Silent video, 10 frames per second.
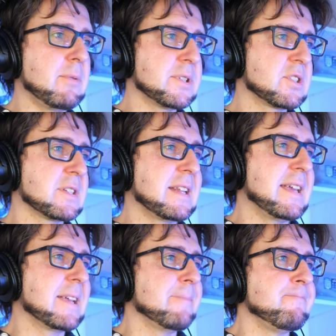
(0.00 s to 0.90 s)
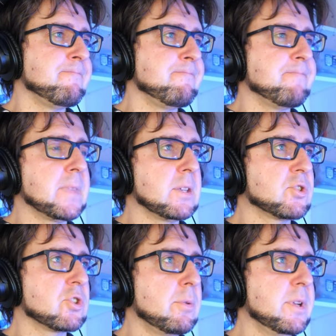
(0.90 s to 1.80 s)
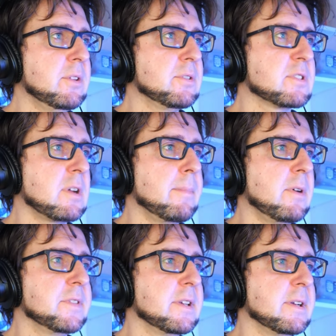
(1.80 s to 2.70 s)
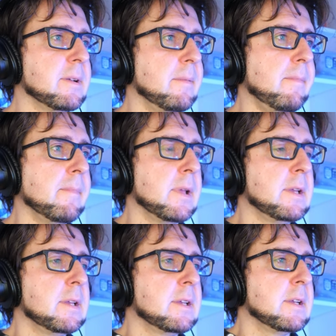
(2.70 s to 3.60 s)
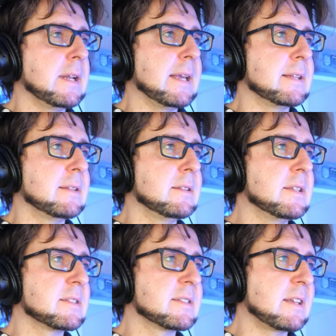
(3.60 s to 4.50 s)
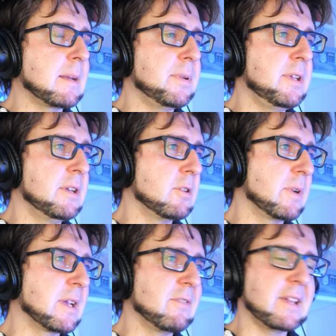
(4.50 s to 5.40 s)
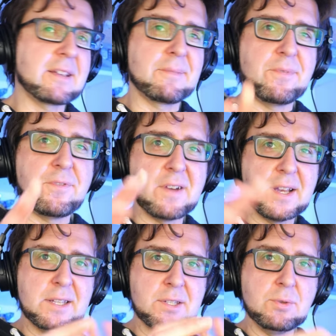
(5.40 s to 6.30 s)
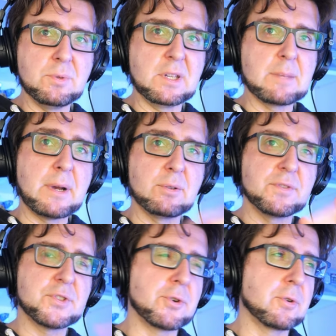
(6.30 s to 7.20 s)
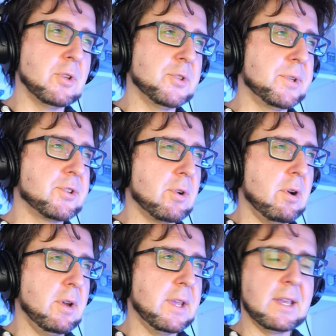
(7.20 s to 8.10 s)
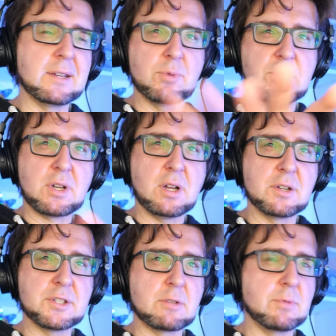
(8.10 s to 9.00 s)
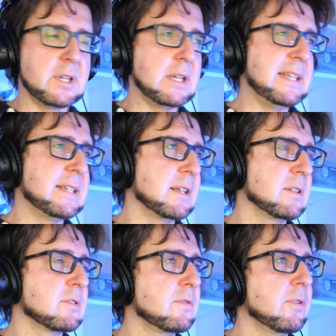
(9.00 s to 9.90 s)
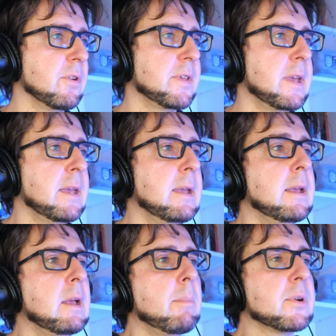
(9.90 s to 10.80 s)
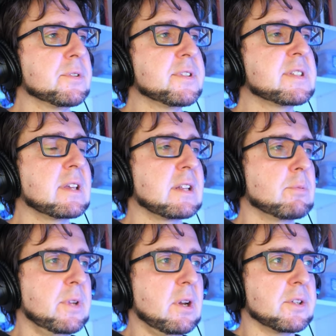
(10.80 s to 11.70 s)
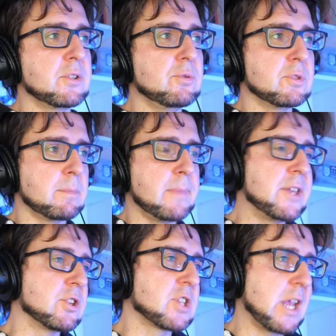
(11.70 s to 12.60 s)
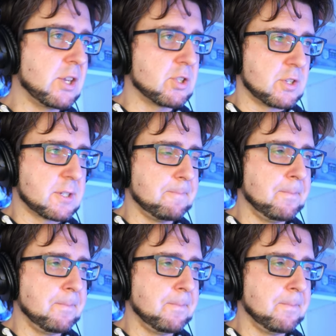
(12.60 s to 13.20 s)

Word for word: I was just like showing you some of the, like this setup here where kind of like I'm fine-tuning the amount of circles we're drawing and which colors are we deleting and so forth. But also said that we're gonna do some major changes.